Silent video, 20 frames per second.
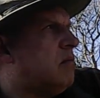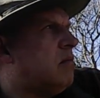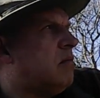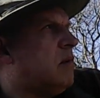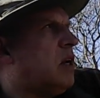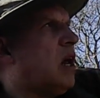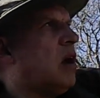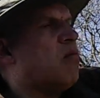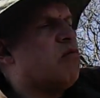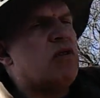
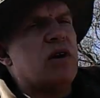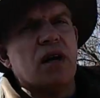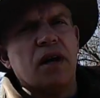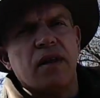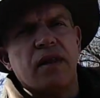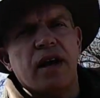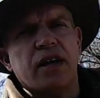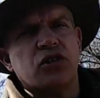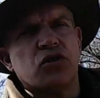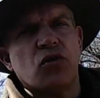you know, really
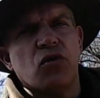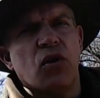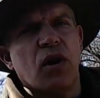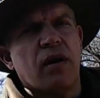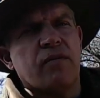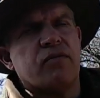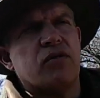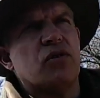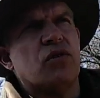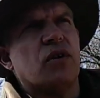that's all
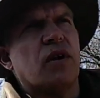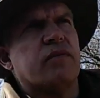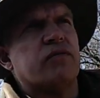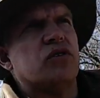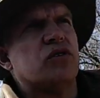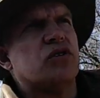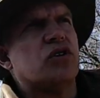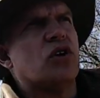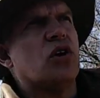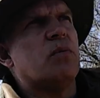I've done. I've
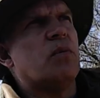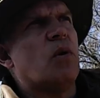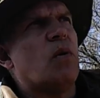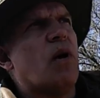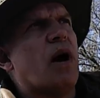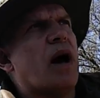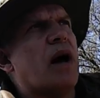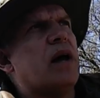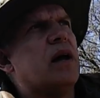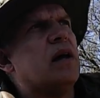just come
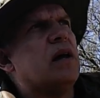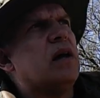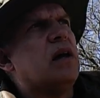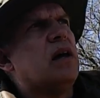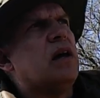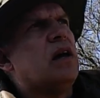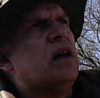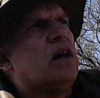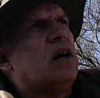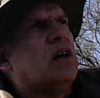away,
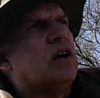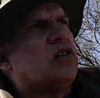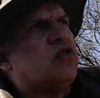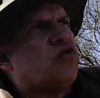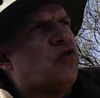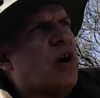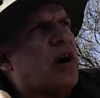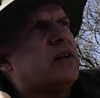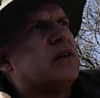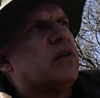
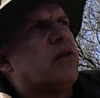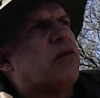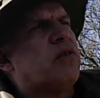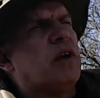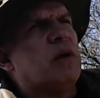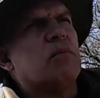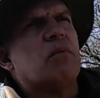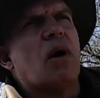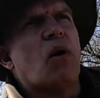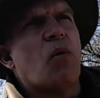tried to
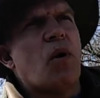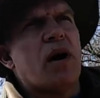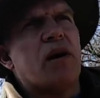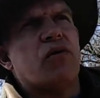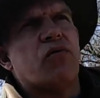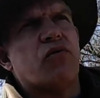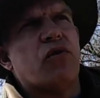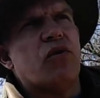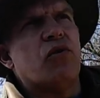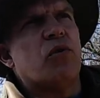think my way
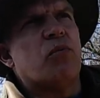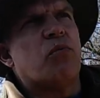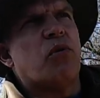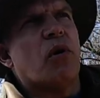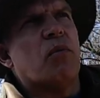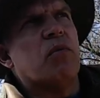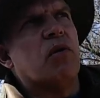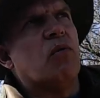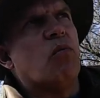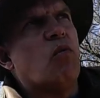through the
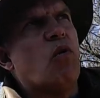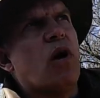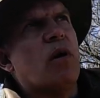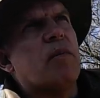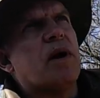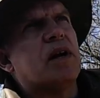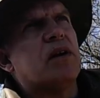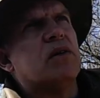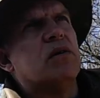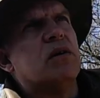problem. What am
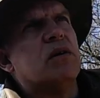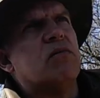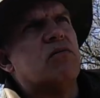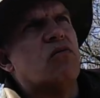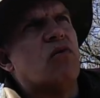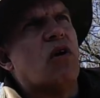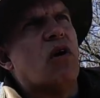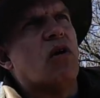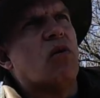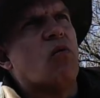I doing
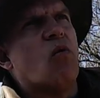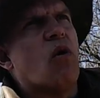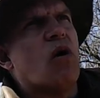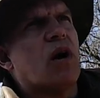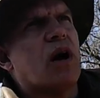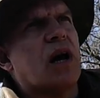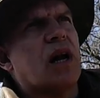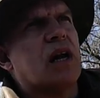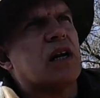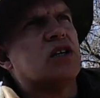wrong? What
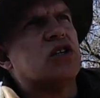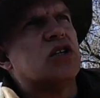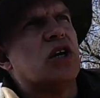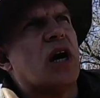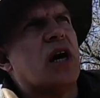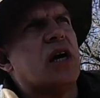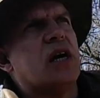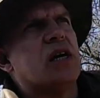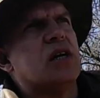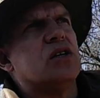can I
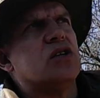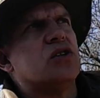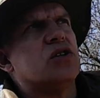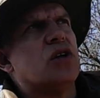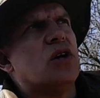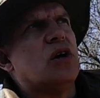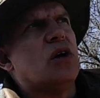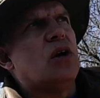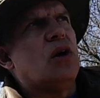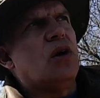change?
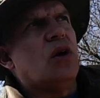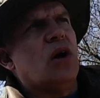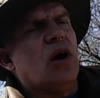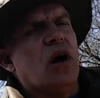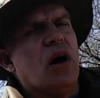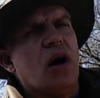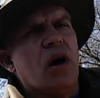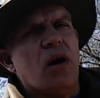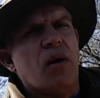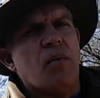
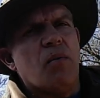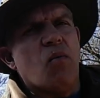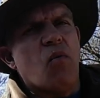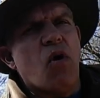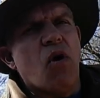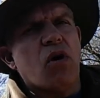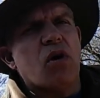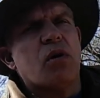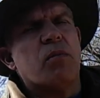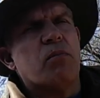
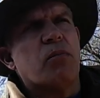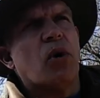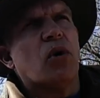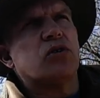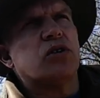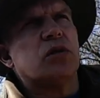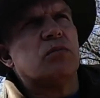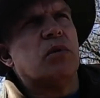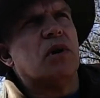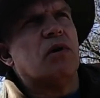What can
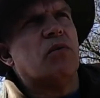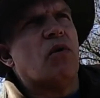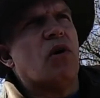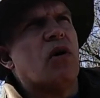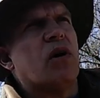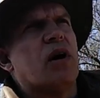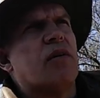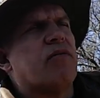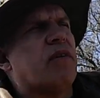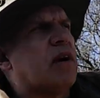possibly
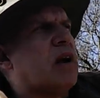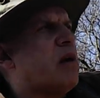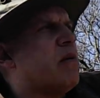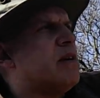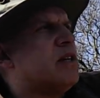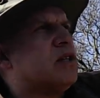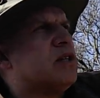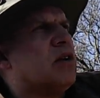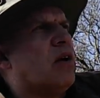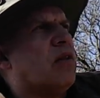wrong? If I know
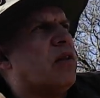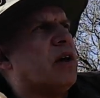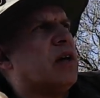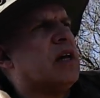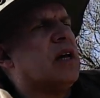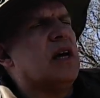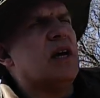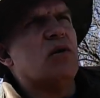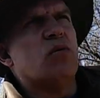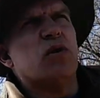it's not the
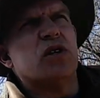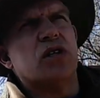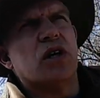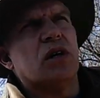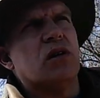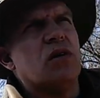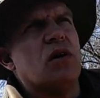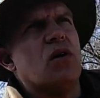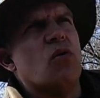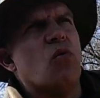kit, which I
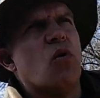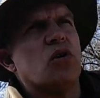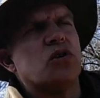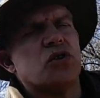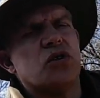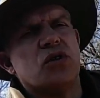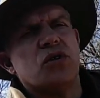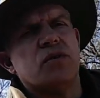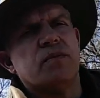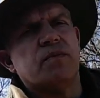knew it
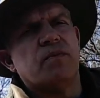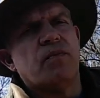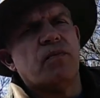wasn't,